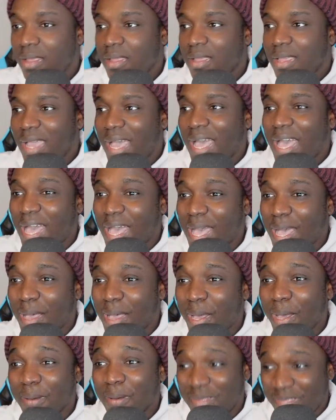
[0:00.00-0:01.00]

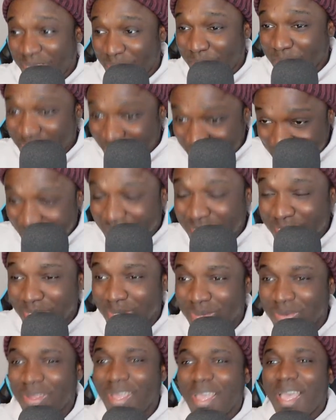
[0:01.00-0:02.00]
Him see it,
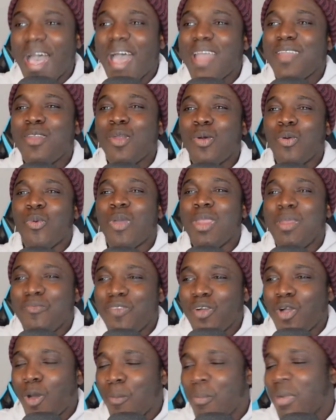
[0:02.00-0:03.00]
and no, when him for
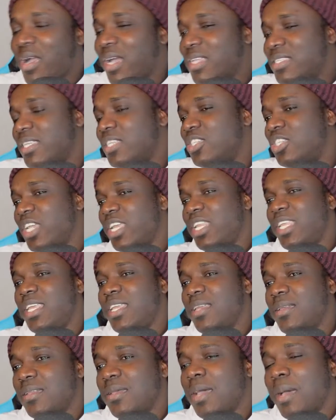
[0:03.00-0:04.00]
come back and say,
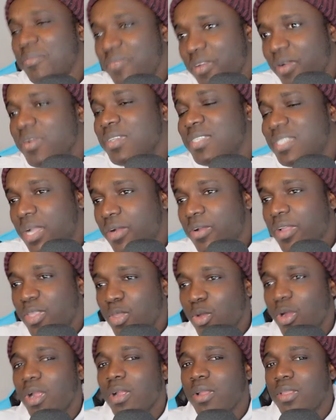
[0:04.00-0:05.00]
JD, I'm very sorry,
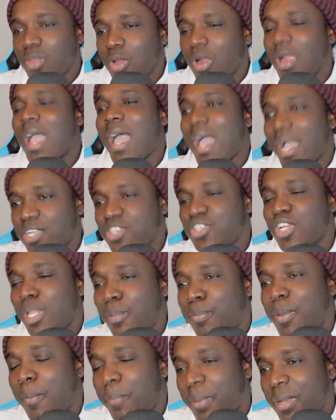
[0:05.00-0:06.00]
you're actually
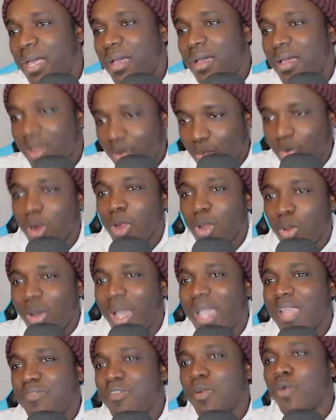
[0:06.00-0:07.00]
popular
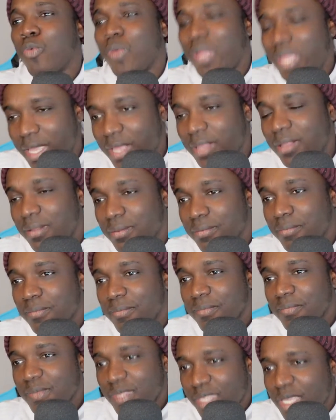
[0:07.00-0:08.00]
worldwide for real.
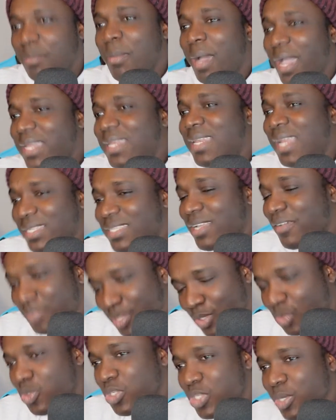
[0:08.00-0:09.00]
You might not have to
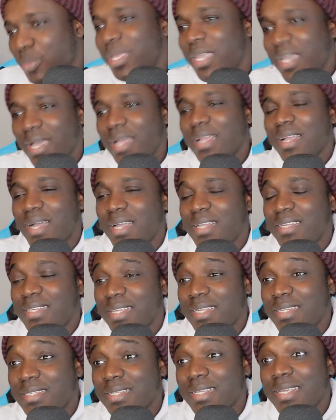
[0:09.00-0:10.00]
do Jamaican
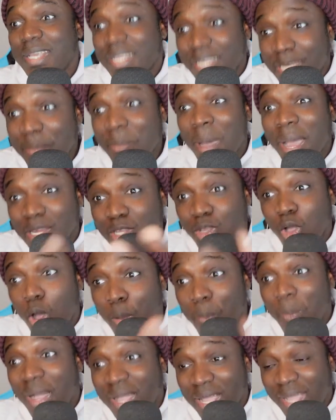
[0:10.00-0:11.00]
content. The man
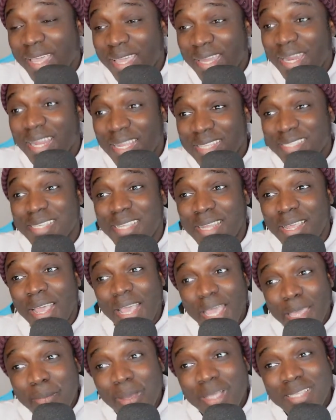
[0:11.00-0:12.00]
come back again and I said
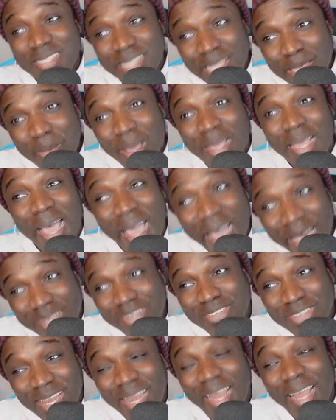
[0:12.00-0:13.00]
he must
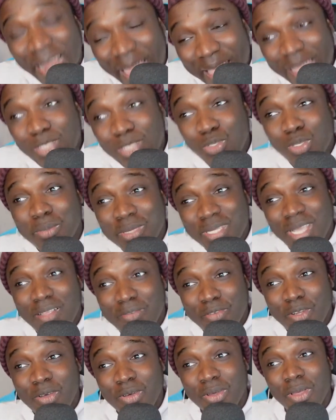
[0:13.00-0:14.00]
actually lie to himself,
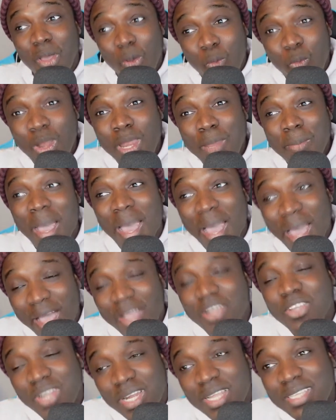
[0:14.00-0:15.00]
when him
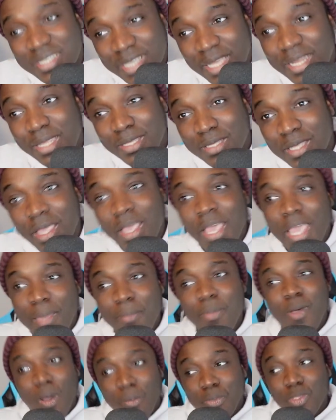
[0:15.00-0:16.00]
actually said it, him
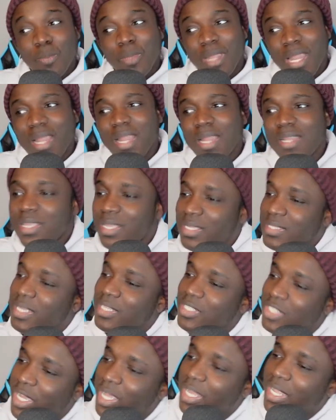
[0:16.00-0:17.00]
come to me that day and said,
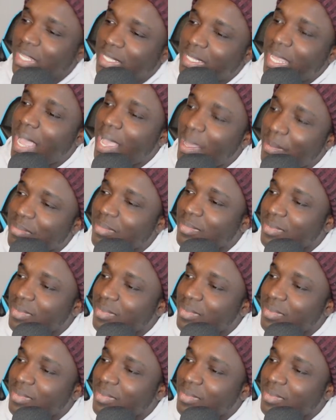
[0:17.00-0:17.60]
JD, damn,